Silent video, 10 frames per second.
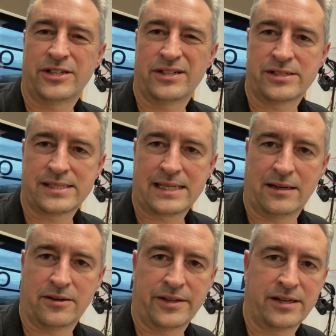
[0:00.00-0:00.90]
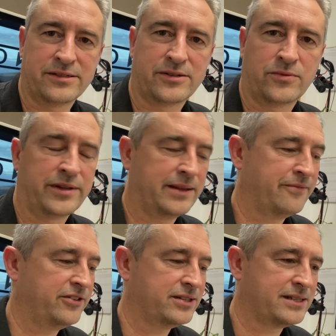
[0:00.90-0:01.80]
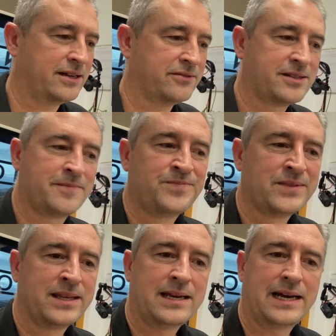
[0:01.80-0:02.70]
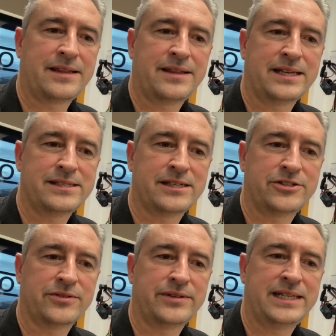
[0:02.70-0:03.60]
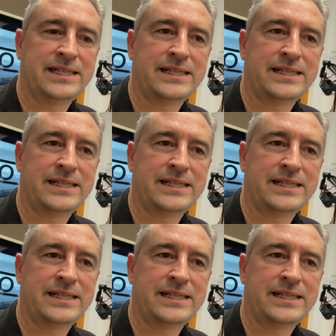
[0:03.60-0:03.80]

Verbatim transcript: you can just click on those and order them for yourselves. Other things that you'll need